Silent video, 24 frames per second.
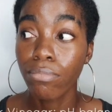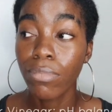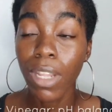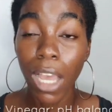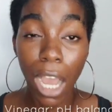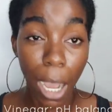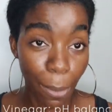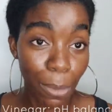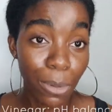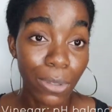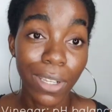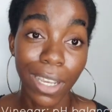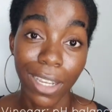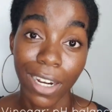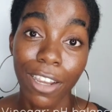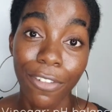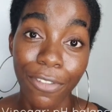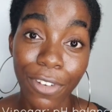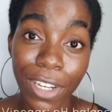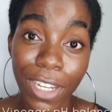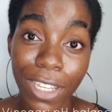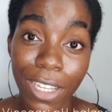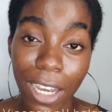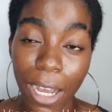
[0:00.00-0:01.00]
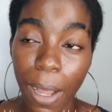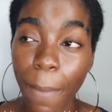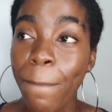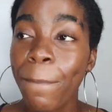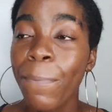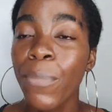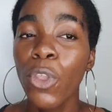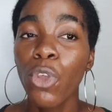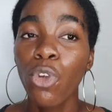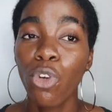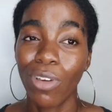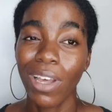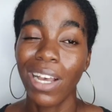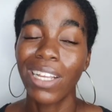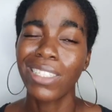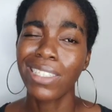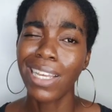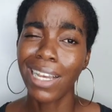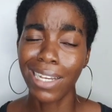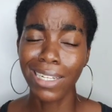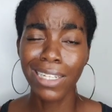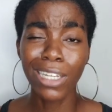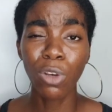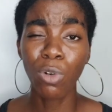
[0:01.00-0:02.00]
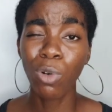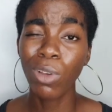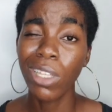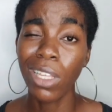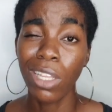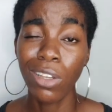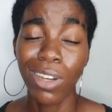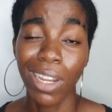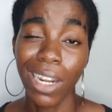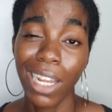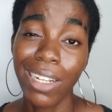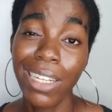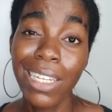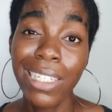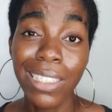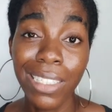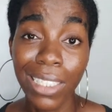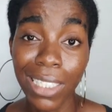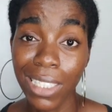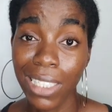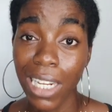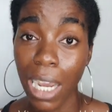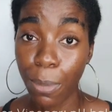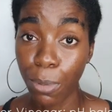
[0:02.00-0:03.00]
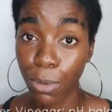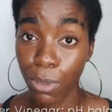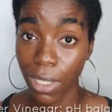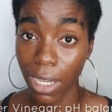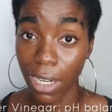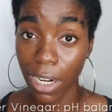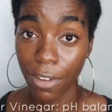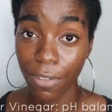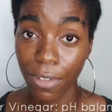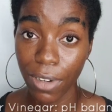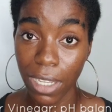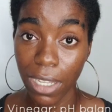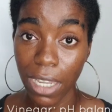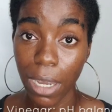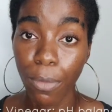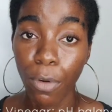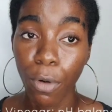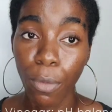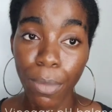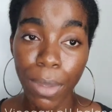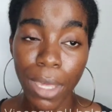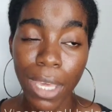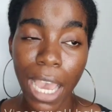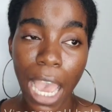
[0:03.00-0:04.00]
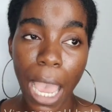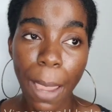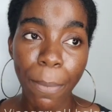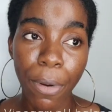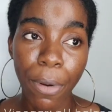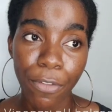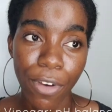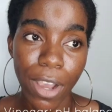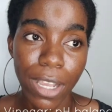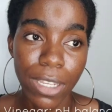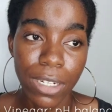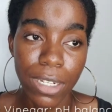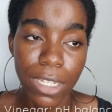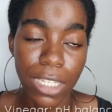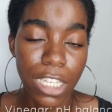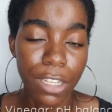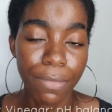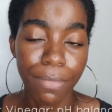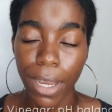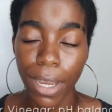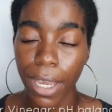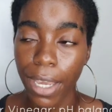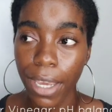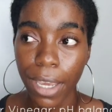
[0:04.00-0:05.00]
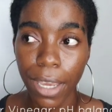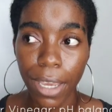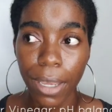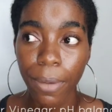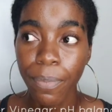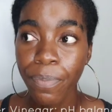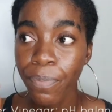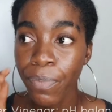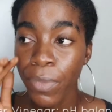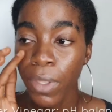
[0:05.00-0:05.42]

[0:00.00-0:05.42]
apple cider vinegar. You can actually ditch the apple cider vinegar, but me, I prefer using this in my hair